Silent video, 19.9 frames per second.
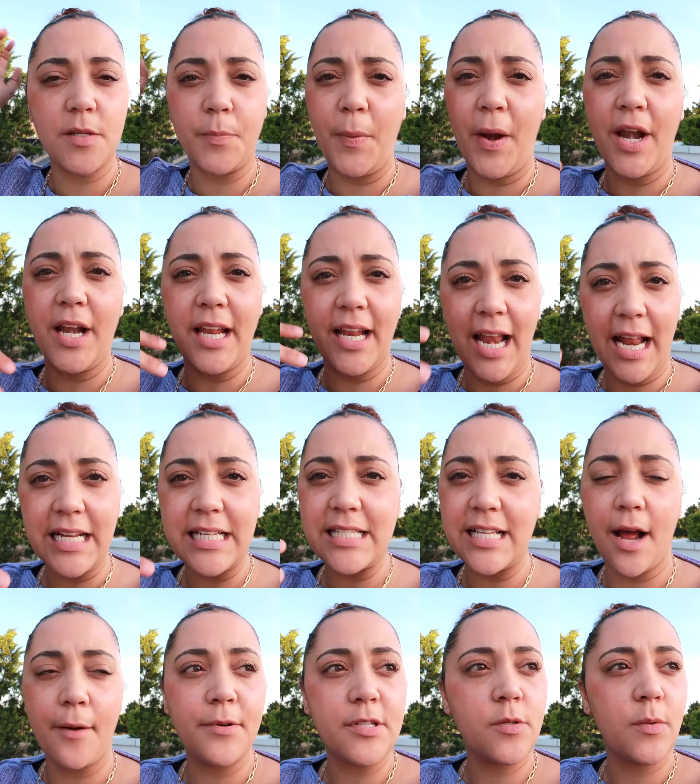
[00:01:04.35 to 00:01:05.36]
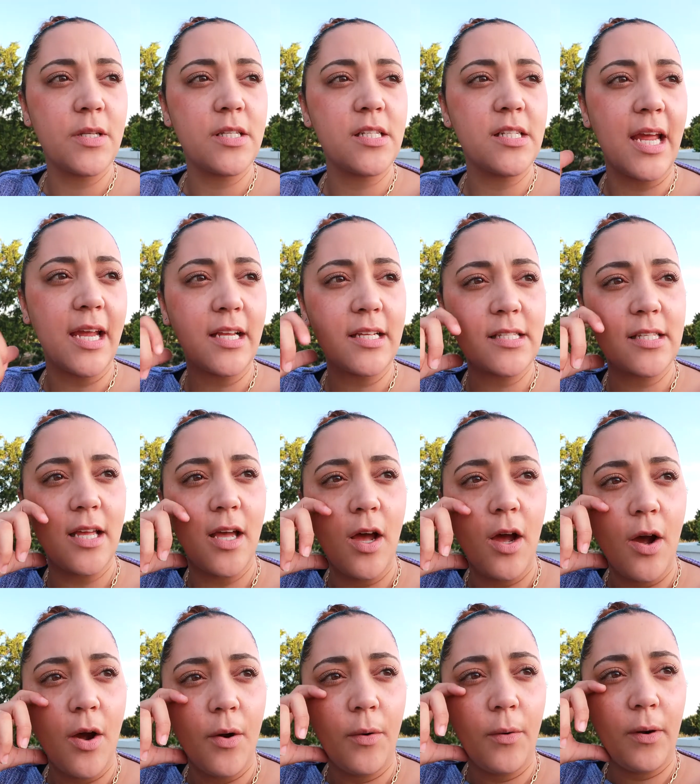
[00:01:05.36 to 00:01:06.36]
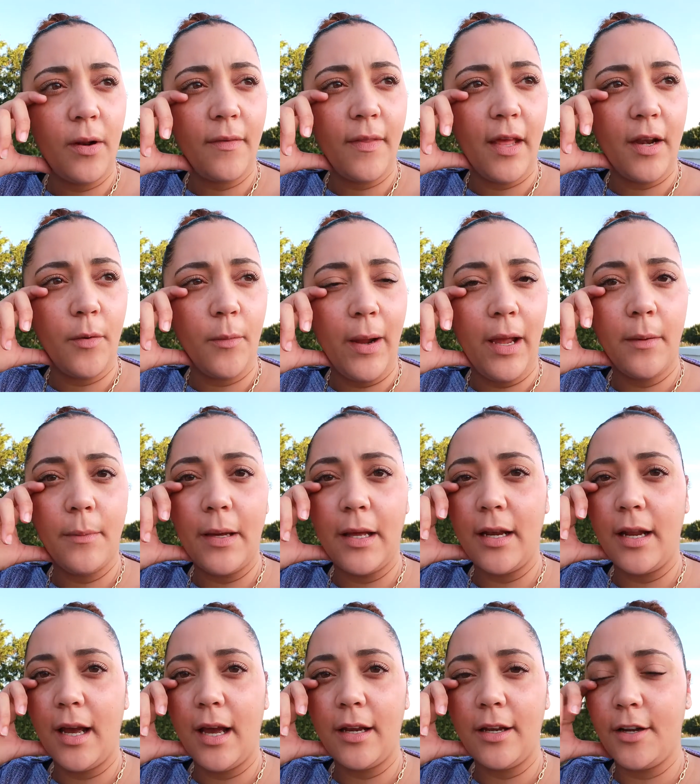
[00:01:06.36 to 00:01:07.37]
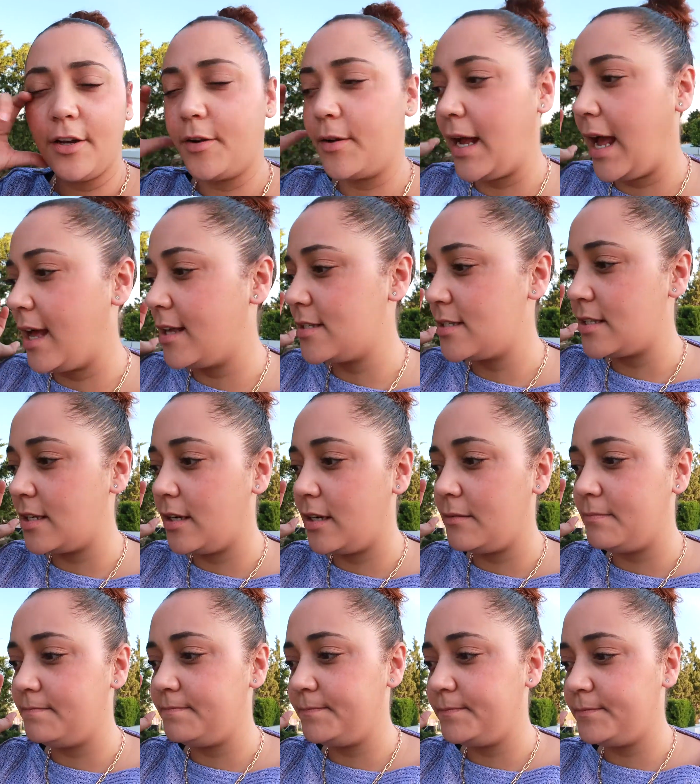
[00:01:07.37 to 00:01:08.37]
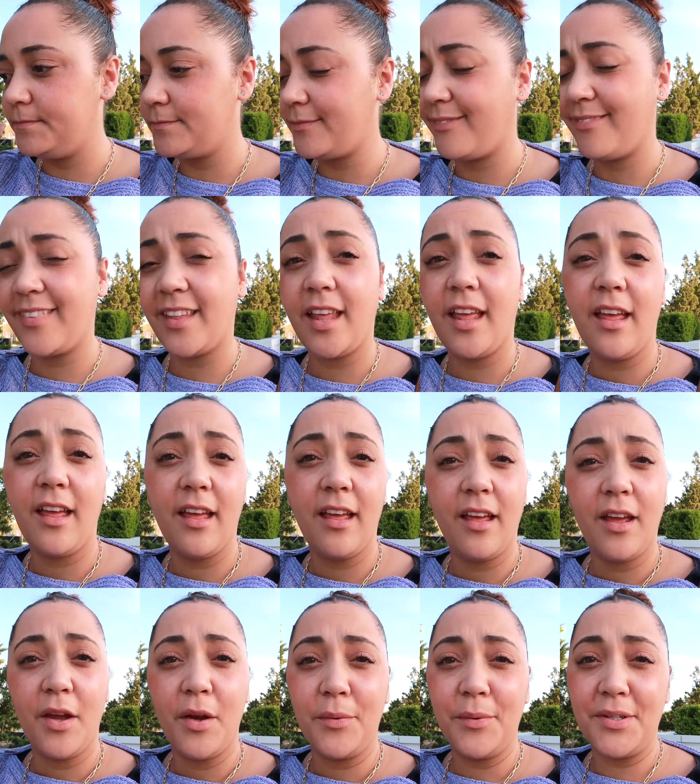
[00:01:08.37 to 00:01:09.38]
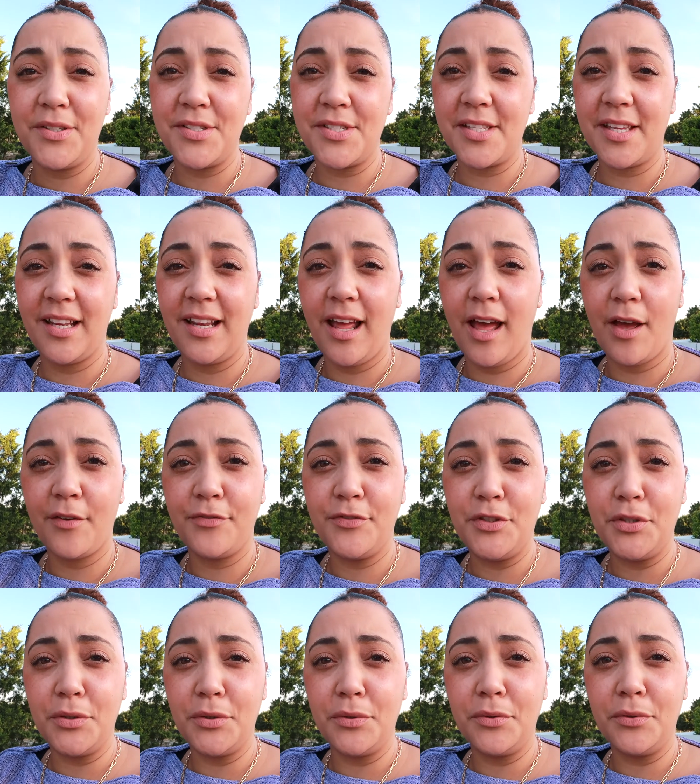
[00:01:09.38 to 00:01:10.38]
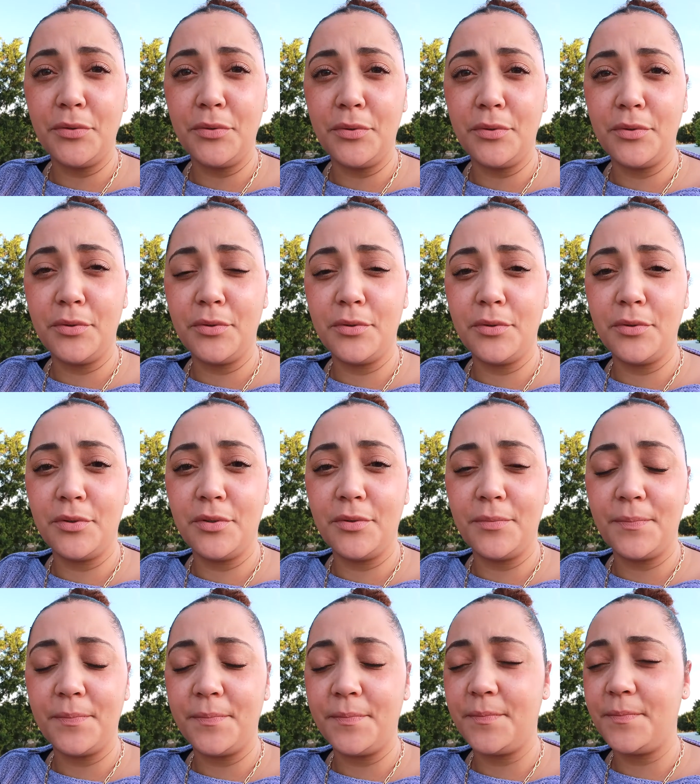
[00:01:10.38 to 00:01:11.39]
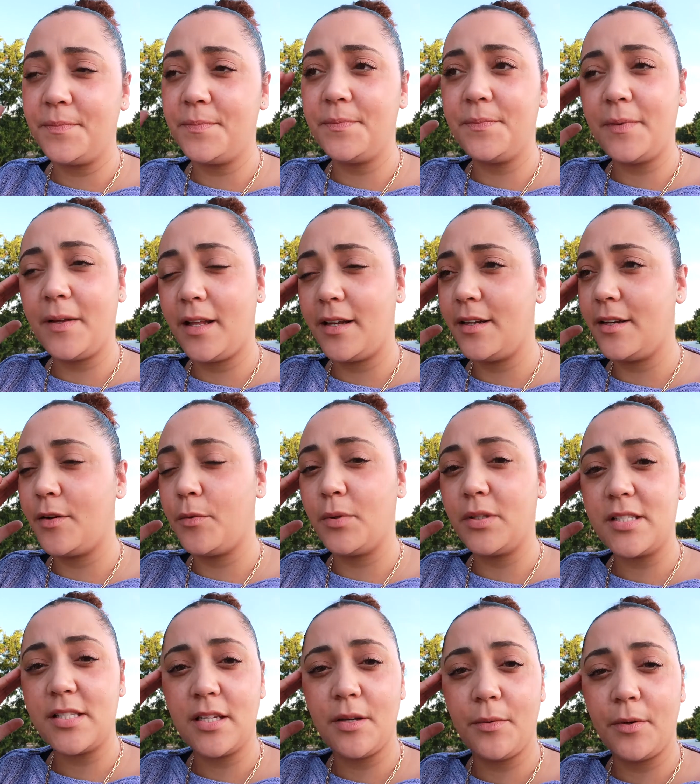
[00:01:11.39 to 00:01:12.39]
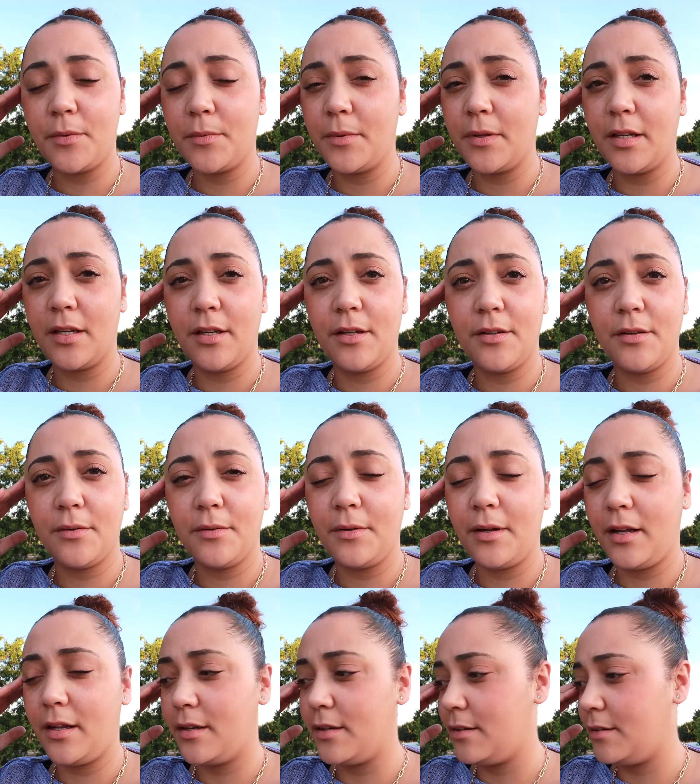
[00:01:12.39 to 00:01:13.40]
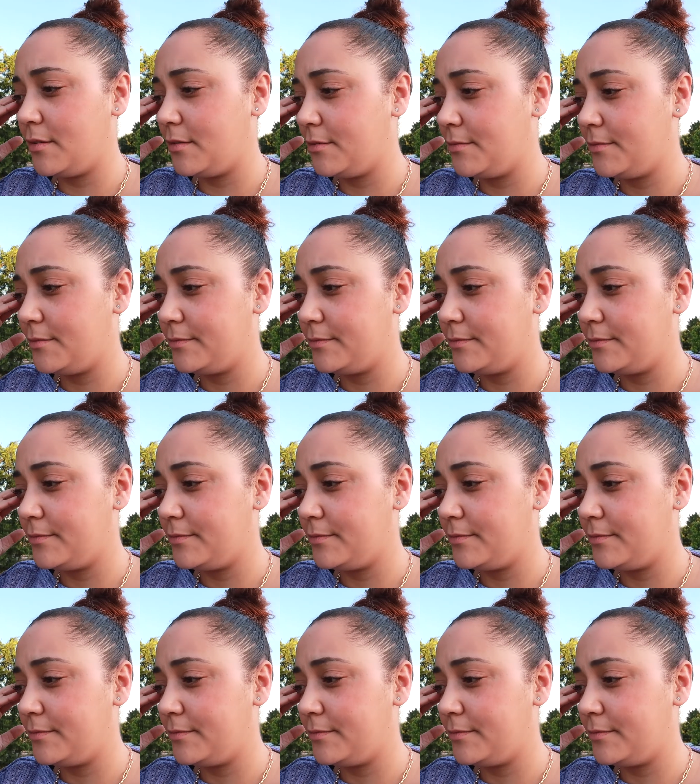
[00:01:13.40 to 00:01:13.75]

Apparently like sour sweets takes all of that away, but I don't know, guys, we're just gonna have to, I don't know, we'll see what we're gonna do. I don't know.